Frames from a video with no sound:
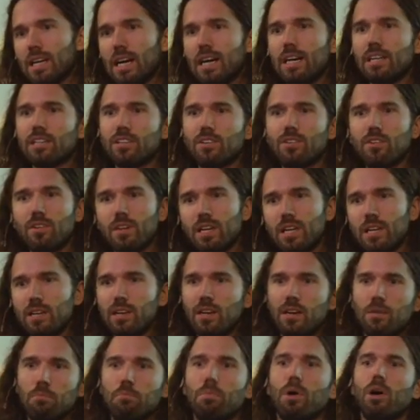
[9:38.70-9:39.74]
concrete,
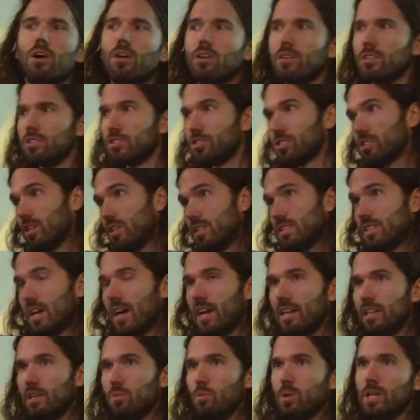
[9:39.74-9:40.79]
bars,
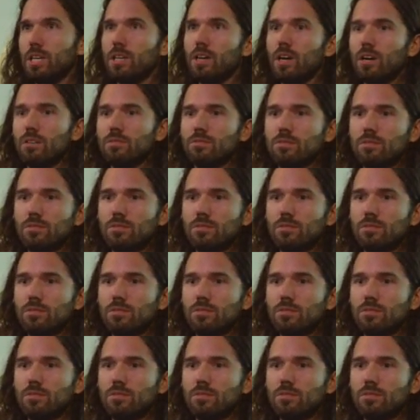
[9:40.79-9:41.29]
tiny window.